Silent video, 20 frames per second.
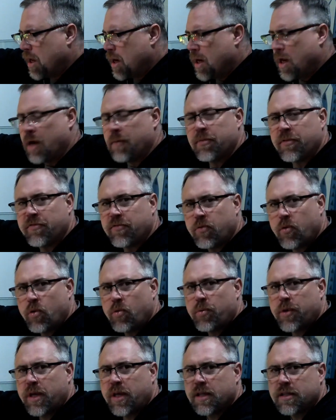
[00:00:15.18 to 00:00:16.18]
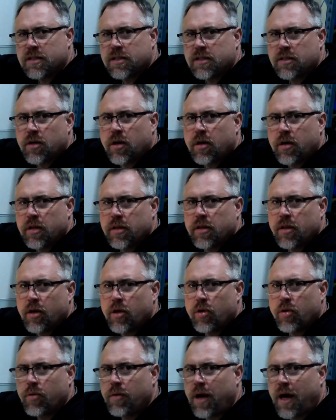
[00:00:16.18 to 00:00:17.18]
Now before we get started
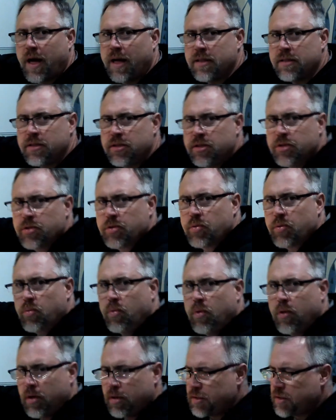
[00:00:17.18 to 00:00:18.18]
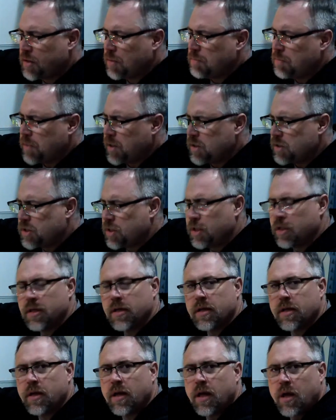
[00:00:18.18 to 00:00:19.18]
though, I do want to
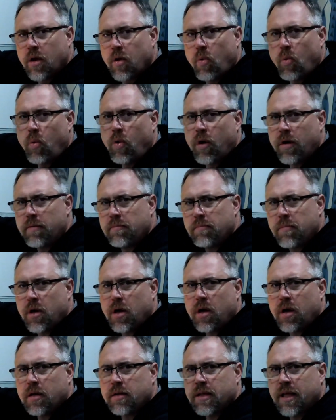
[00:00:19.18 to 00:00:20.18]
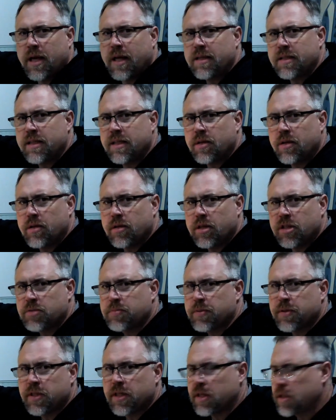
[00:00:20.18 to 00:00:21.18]
mention one mod that I did on
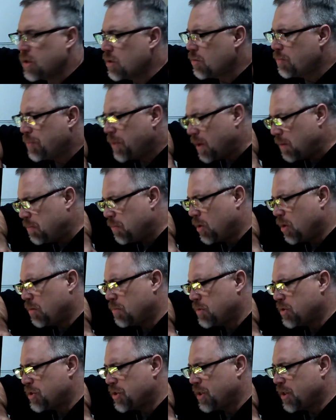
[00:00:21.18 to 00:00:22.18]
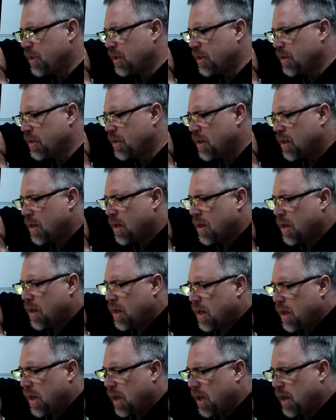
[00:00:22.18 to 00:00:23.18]
this particular pinball machine,
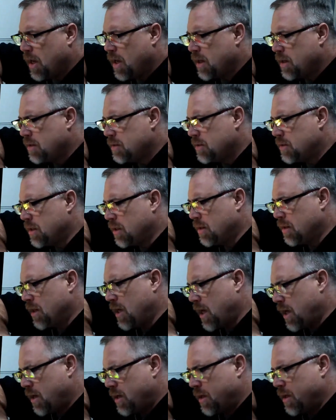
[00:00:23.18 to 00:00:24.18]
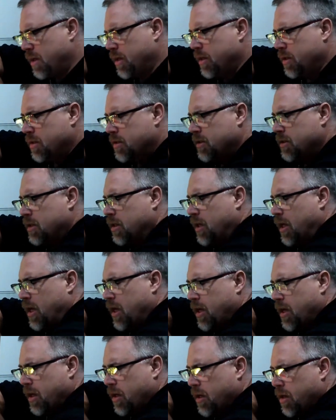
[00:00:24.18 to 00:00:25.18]
and that is
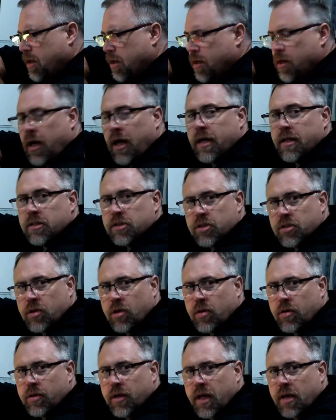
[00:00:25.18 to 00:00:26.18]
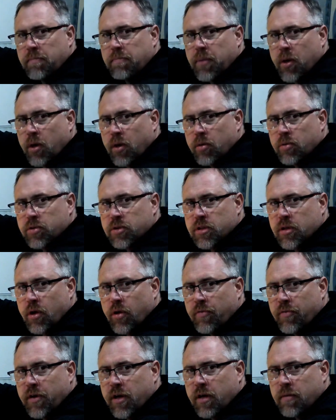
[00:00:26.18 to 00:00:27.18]
I installed a post
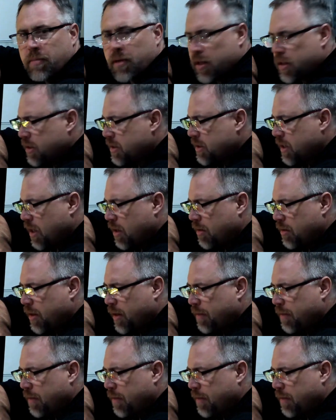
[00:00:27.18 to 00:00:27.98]
over here by this Outlane.